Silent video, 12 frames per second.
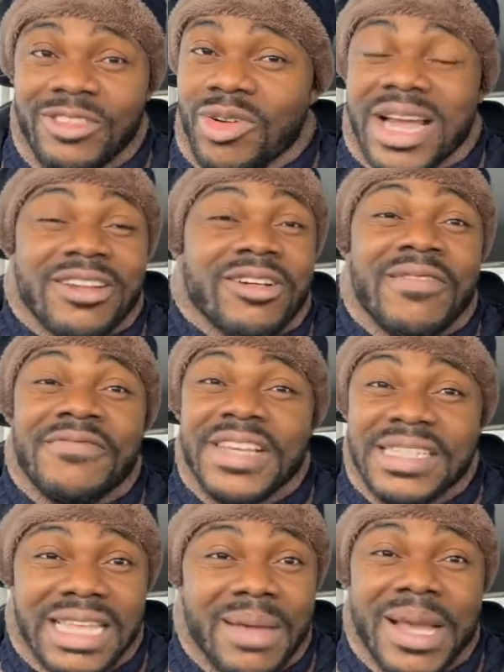You can
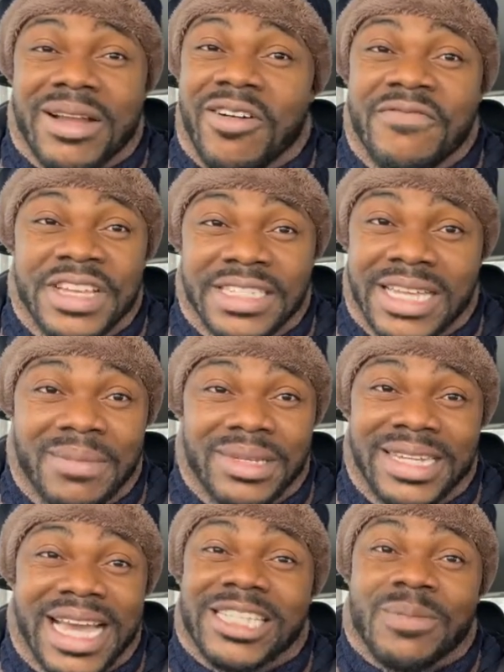convince them and convince
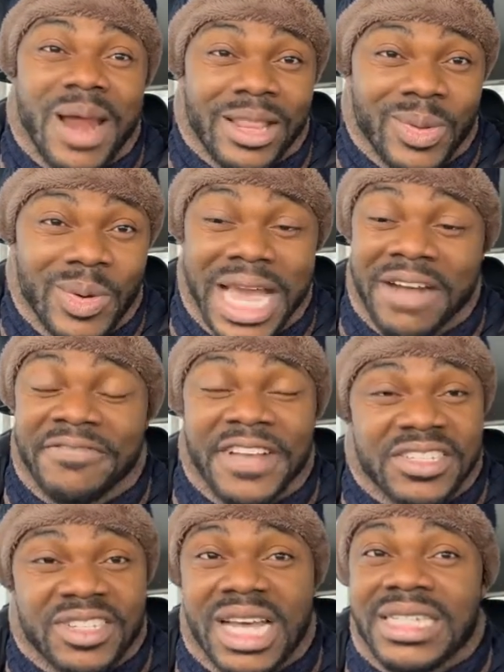them. They are smart though. They have
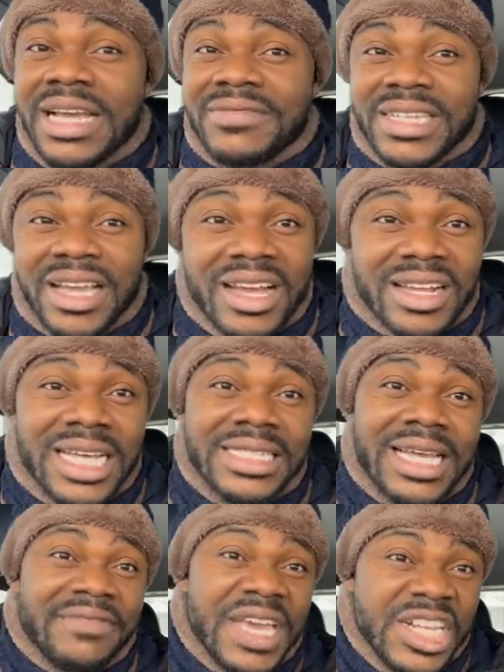first class, they have second
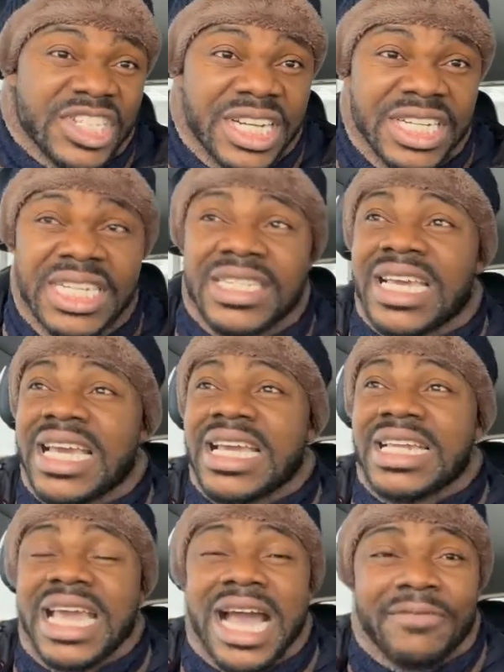class, they have HNDs,
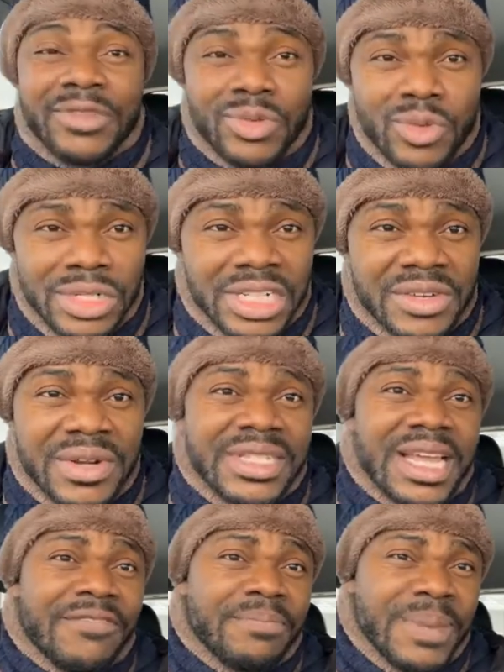they have 2
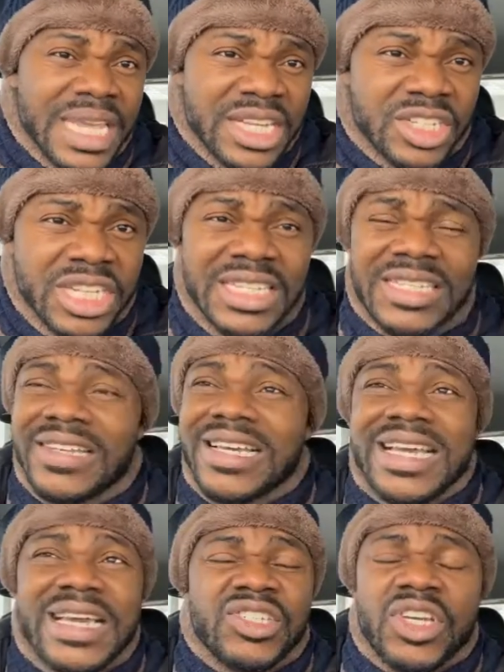degrees, they have PhDs.
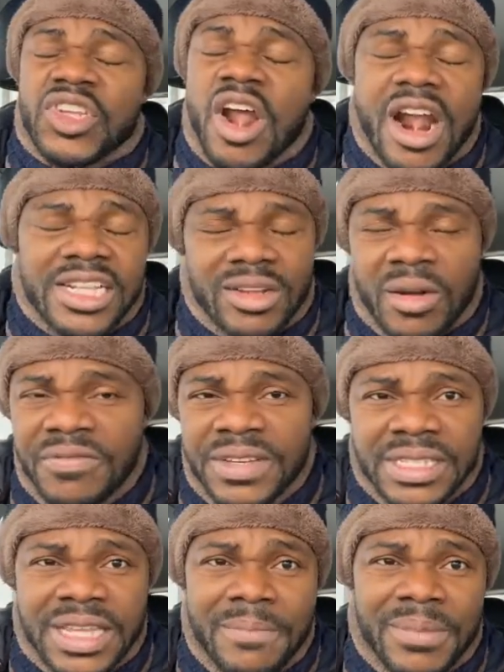It's just hard to
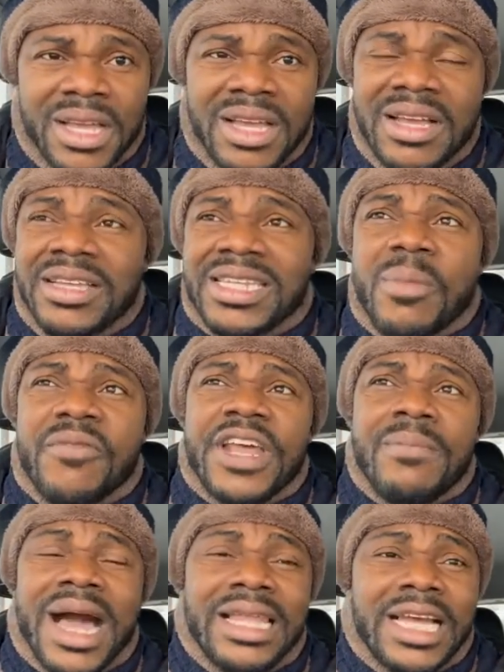convince them. Some
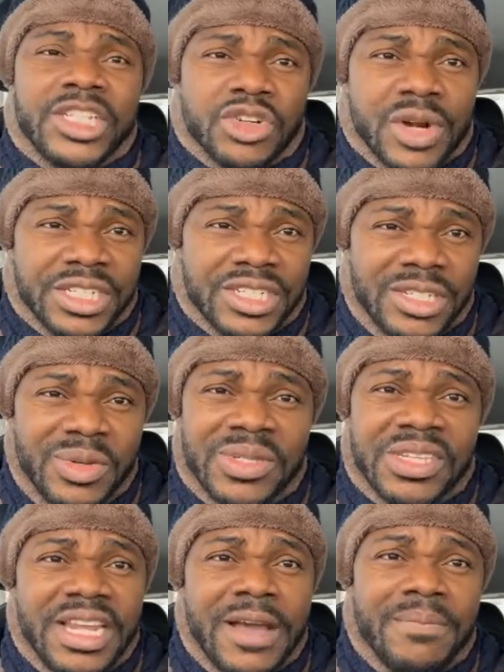of them are lecturers.
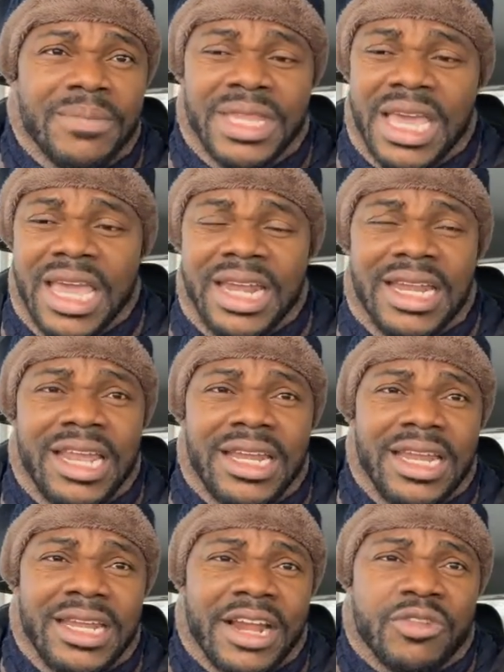You see them. They
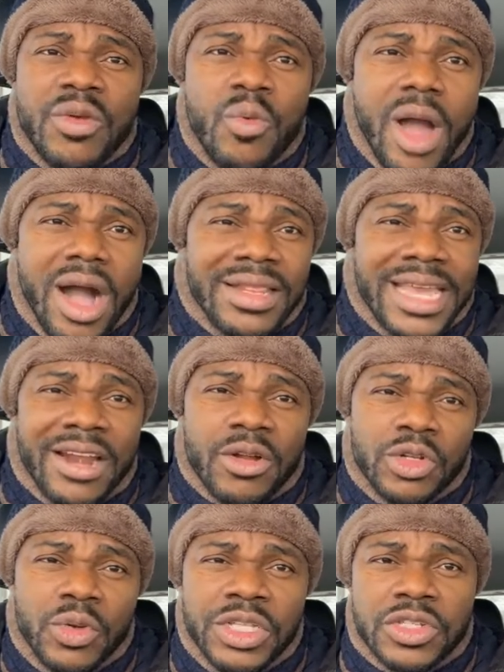are doing well. They are
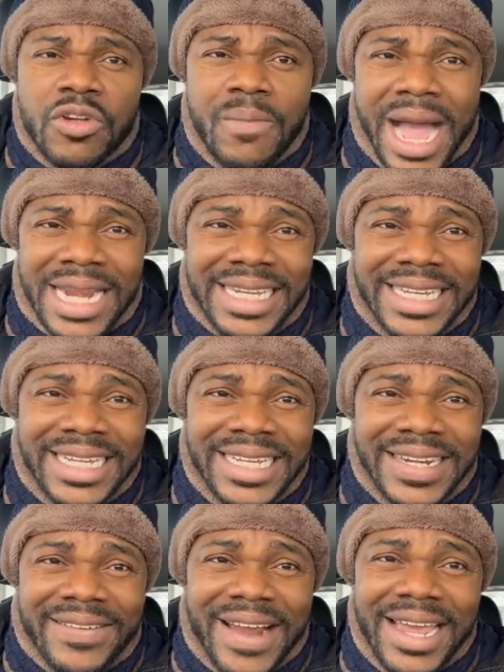not doing too bad.
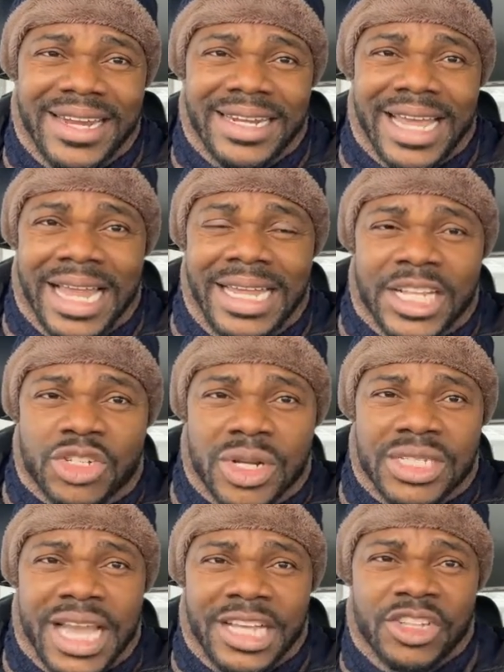Right? They are
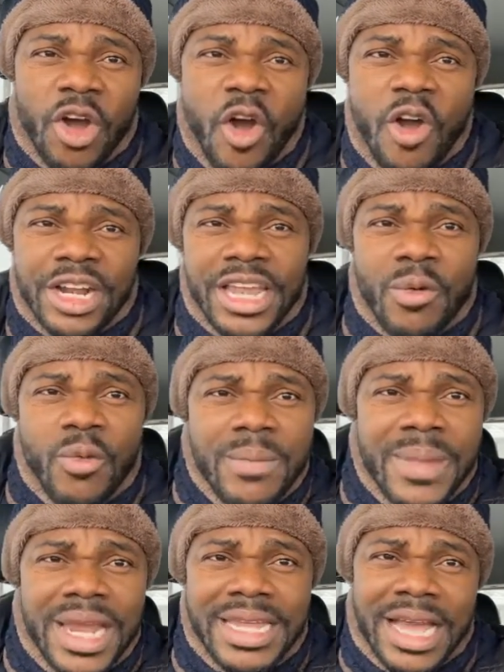lecturers, they are young, they are
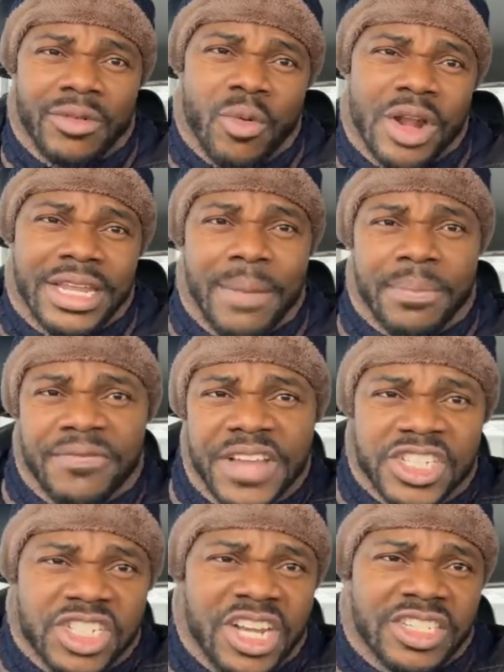women, they are dwarves, they are
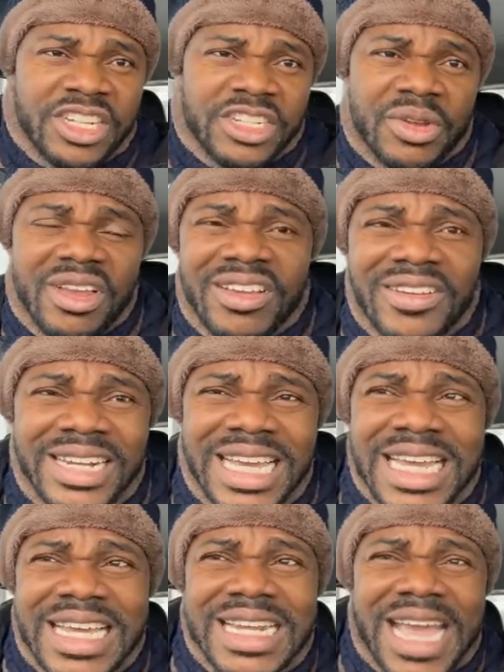professionals, they're doing good.
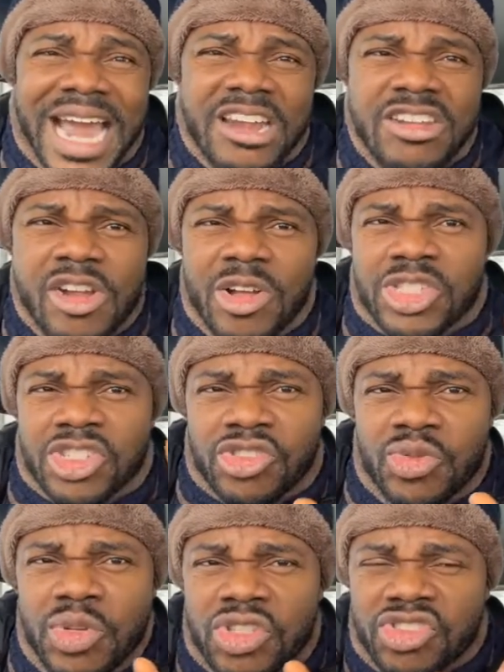They are not
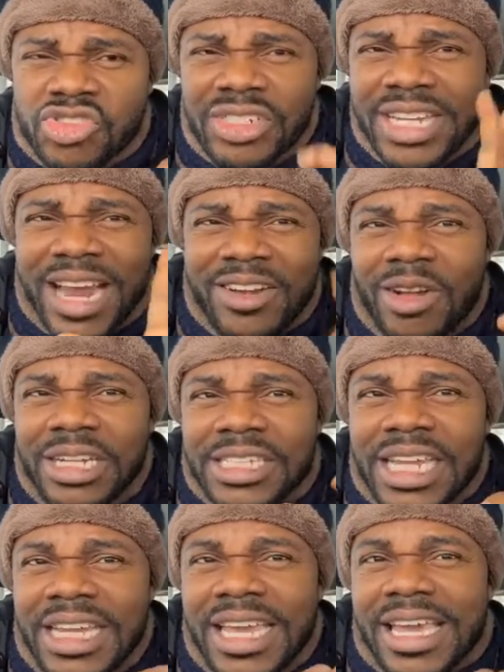too, they are not,
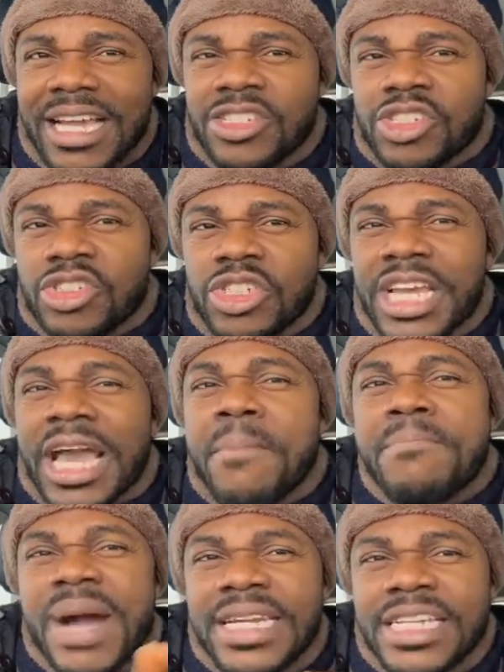they say they can
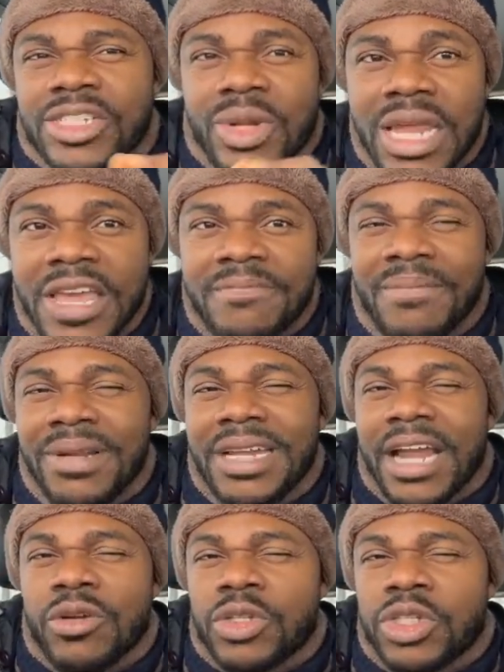manage to live.
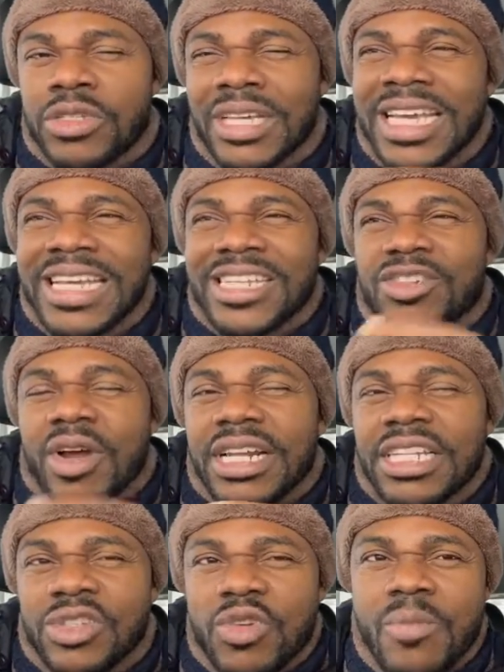They are not
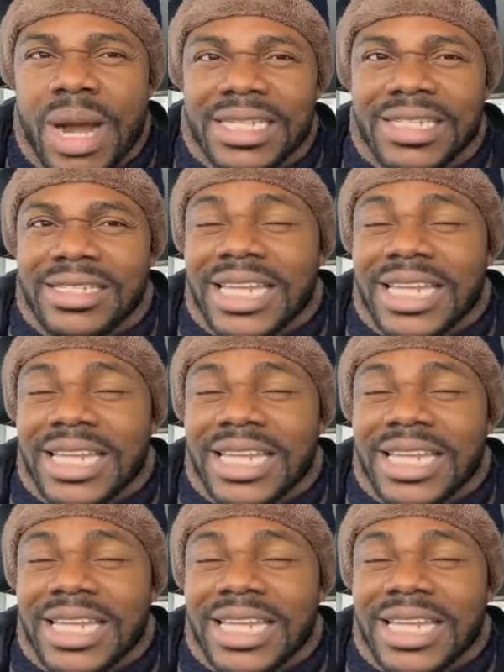struggling too much.